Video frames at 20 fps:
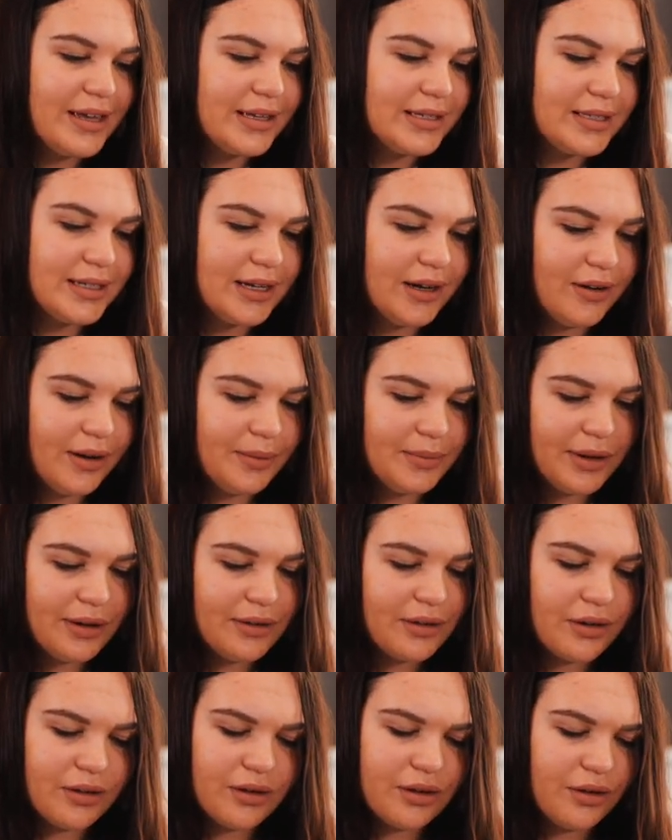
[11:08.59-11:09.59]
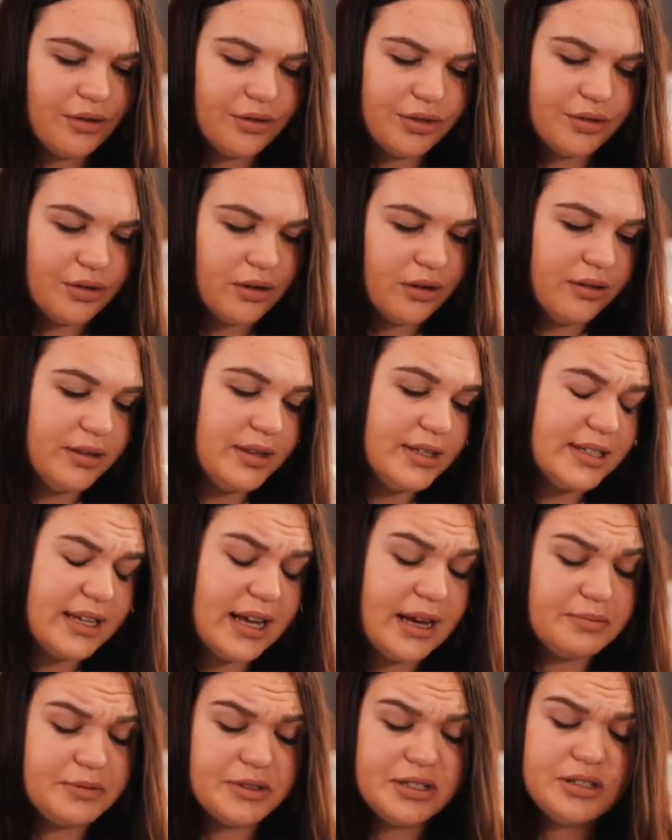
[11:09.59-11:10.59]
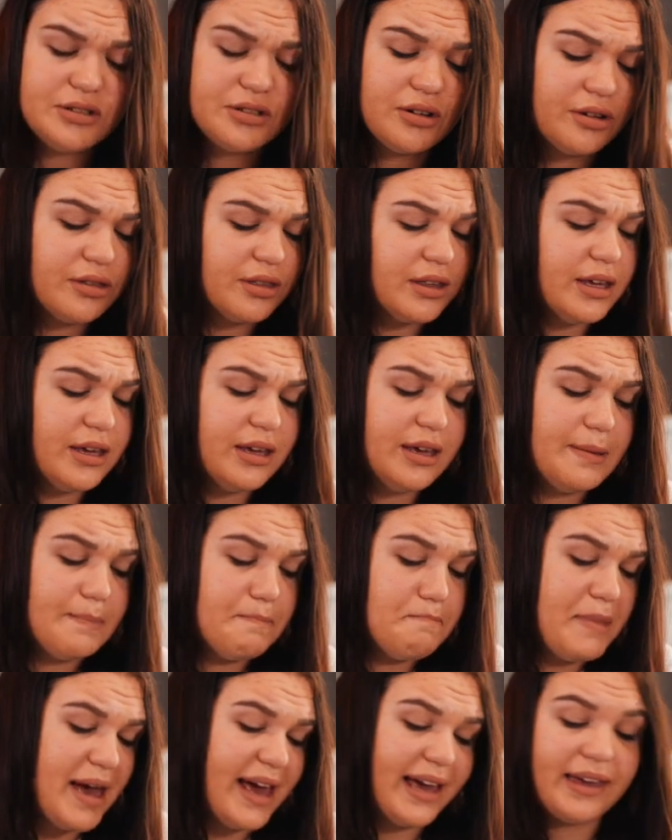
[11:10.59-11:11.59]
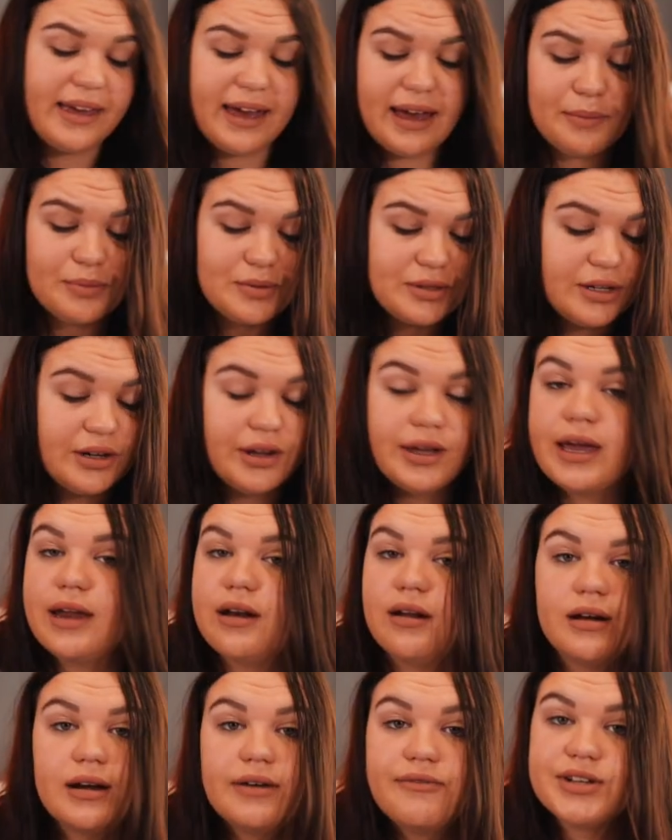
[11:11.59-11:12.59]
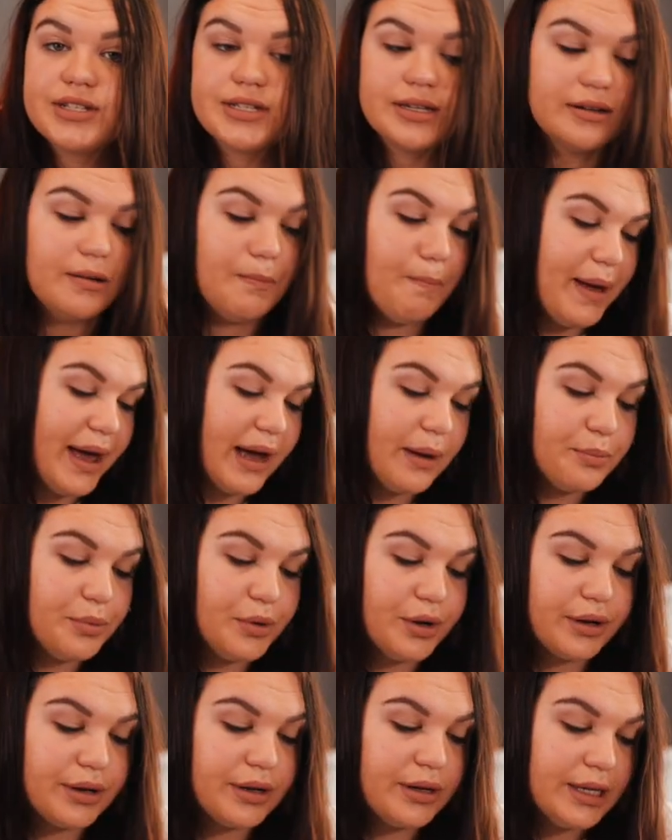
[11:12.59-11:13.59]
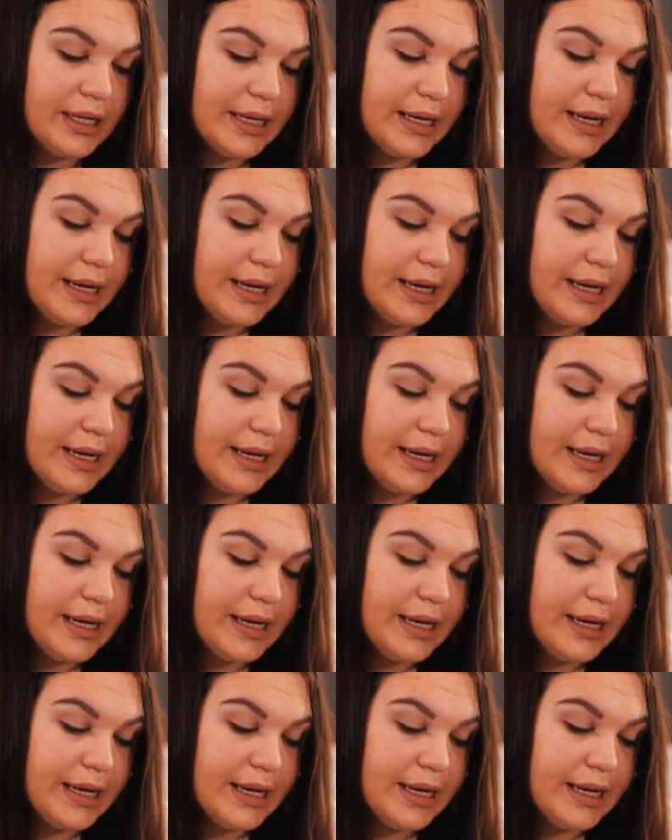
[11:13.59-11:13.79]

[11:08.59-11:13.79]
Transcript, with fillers: So I'm gonna go through all of these apps. These are the Mac apps that you get on every single MacBook.